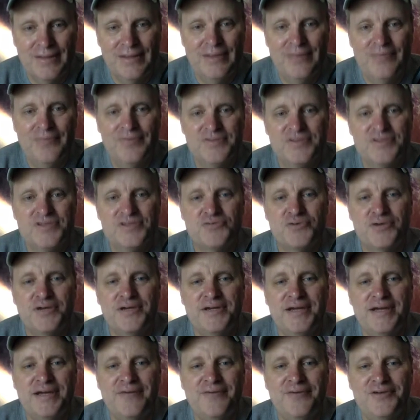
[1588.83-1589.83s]
This is Ray
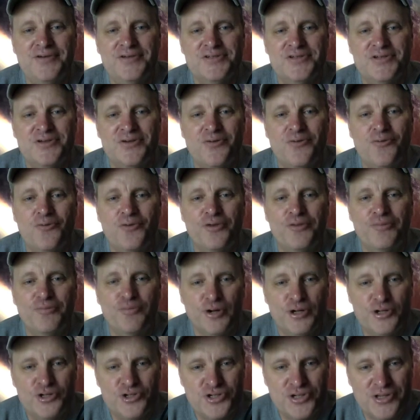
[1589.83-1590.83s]
Davis with
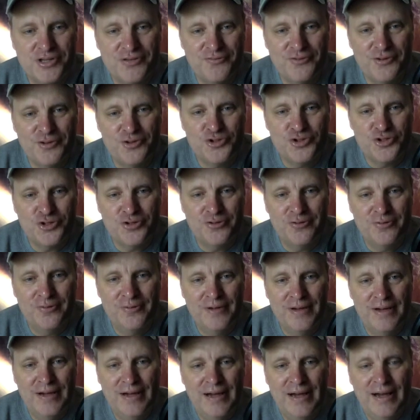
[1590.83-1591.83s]
Bridge to the Future.
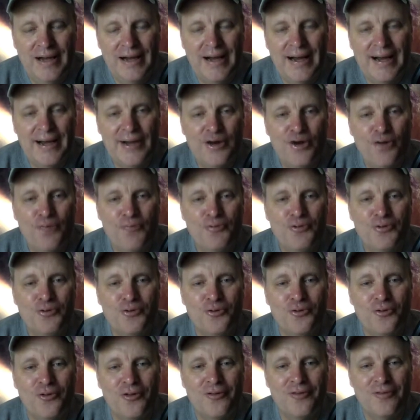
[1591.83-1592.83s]
I hope
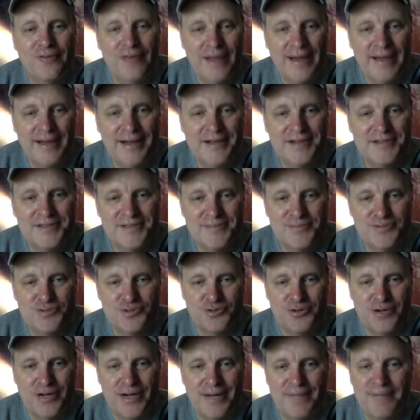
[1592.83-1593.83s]
you'll like,
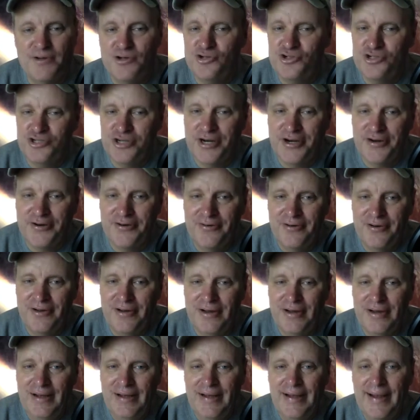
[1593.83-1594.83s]
subscribe, and share.
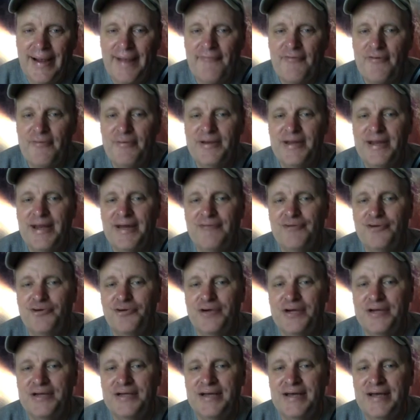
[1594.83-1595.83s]
Everybody have a
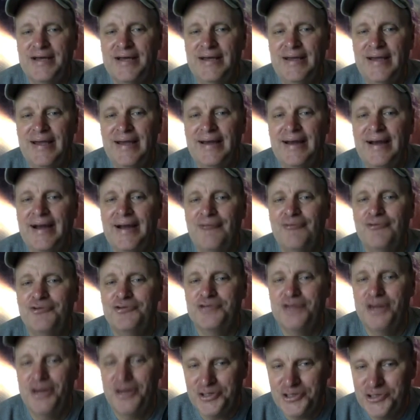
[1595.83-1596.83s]
great day, and I will
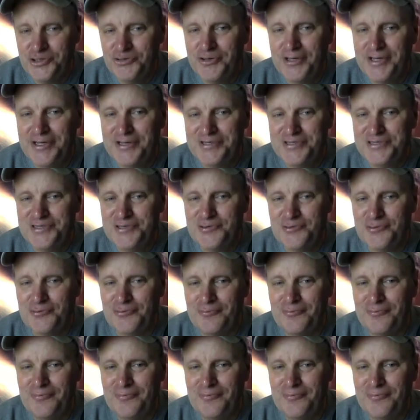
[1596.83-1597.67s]
talk to you again soon.